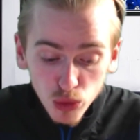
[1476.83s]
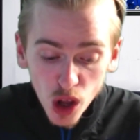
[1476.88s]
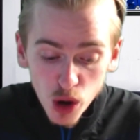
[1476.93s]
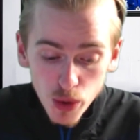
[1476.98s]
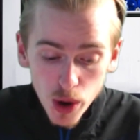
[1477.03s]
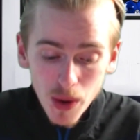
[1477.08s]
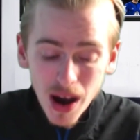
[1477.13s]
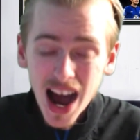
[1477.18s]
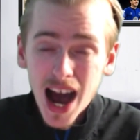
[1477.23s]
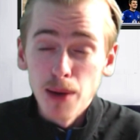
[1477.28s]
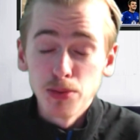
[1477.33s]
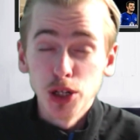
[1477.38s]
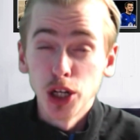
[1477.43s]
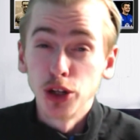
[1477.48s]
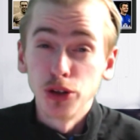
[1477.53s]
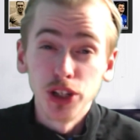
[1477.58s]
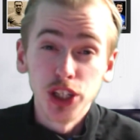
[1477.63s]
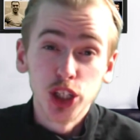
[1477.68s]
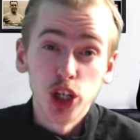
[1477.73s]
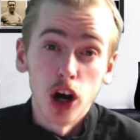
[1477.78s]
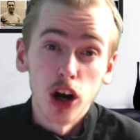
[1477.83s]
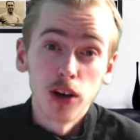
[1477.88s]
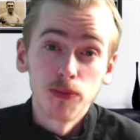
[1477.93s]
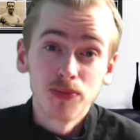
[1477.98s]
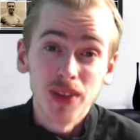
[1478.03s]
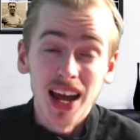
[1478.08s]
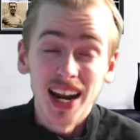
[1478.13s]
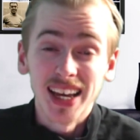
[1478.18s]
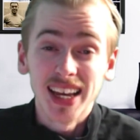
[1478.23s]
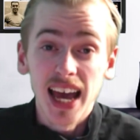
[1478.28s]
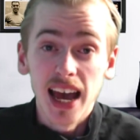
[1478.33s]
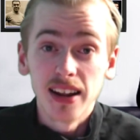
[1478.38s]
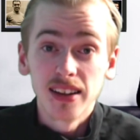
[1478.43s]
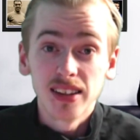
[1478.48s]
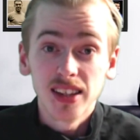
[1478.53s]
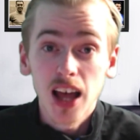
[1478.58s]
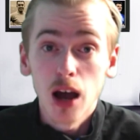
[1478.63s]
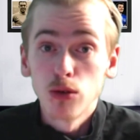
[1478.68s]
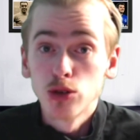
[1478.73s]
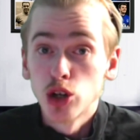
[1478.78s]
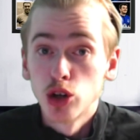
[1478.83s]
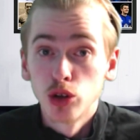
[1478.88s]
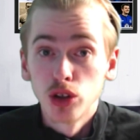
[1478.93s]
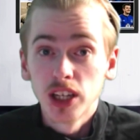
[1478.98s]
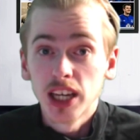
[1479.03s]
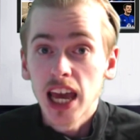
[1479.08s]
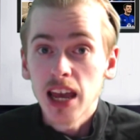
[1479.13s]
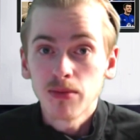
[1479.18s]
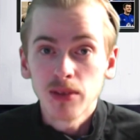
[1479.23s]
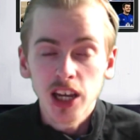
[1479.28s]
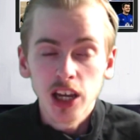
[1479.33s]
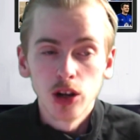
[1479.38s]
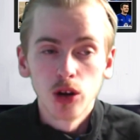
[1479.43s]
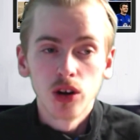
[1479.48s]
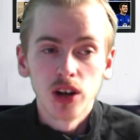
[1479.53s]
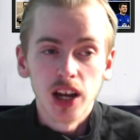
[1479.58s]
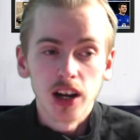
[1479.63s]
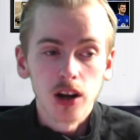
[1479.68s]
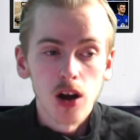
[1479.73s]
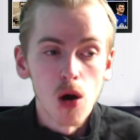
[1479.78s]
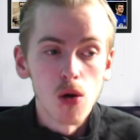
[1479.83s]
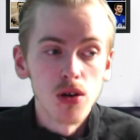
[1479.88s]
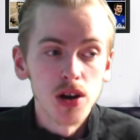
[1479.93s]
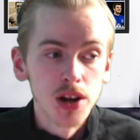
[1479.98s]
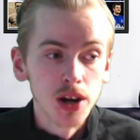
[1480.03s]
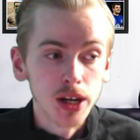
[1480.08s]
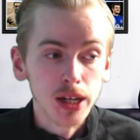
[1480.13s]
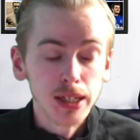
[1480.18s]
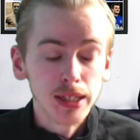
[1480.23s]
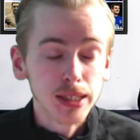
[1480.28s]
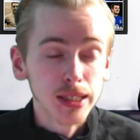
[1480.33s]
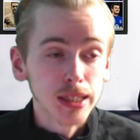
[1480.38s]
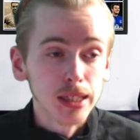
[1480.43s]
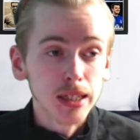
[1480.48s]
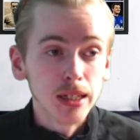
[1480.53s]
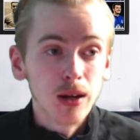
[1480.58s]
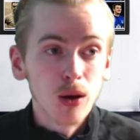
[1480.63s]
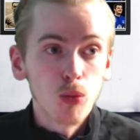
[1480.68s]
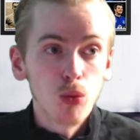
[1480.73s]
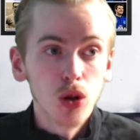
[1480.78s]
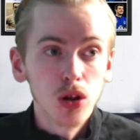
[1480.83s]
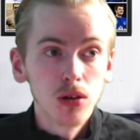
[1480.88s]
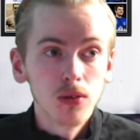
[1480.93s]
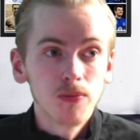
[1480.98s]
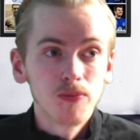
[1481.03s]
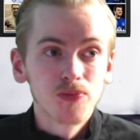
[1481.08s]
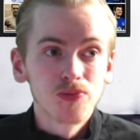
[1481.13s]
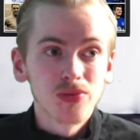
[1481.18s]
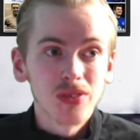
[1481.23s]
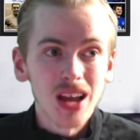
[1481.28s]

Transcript: We were absolutely shocking. And again, that was another game that you're looking at going, well,